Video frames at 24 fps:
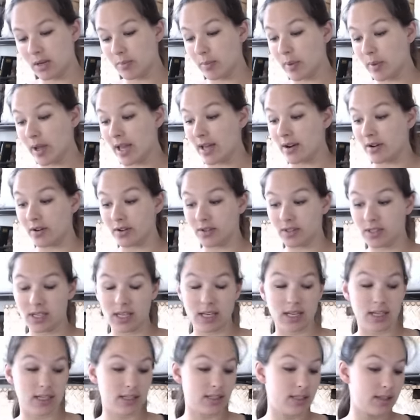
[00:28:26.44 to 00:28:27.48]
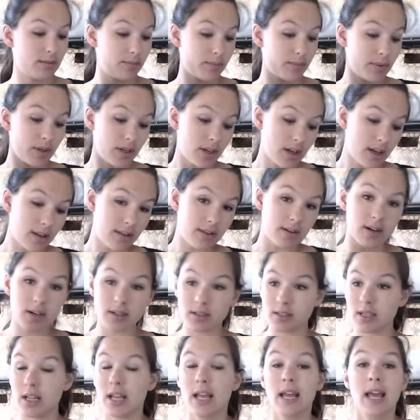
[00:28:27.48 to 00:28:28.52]
patterns in it. But I
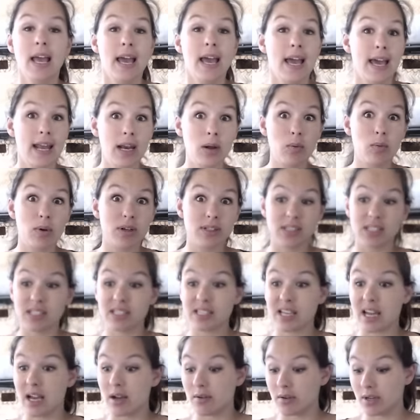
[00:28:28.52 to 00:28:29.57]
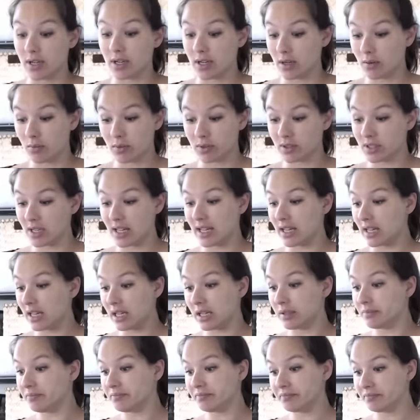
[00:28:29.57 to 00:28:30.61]
thought, and it was discounted, it was
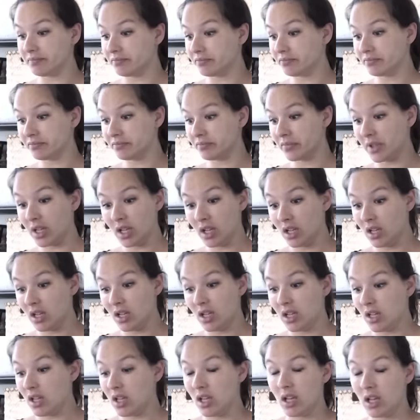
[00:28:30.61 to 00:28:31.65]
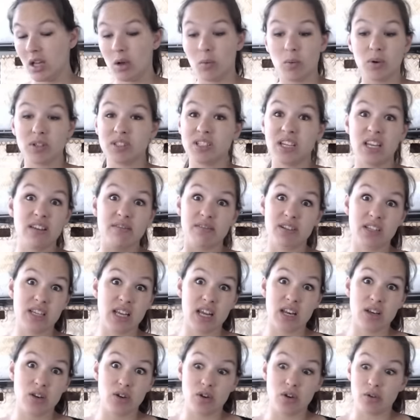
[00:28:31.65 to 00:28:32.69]
like, wasn't even
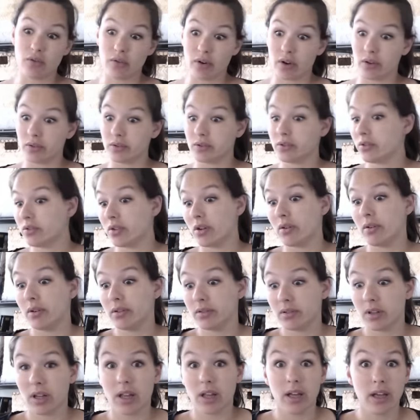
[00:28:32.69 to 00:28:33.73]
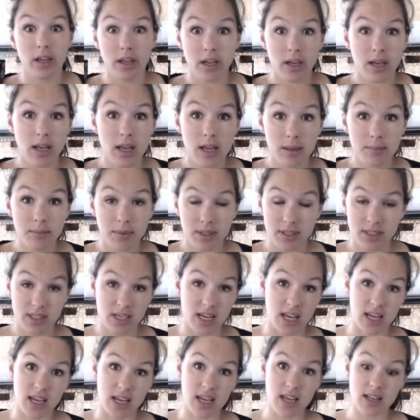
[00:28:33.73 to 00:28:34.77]
10 euros, so I was like, I'm
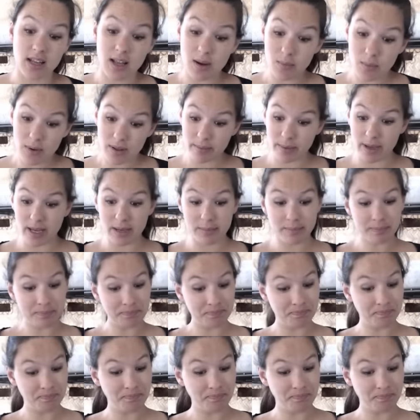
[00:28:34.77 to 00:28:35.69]
taking that with me.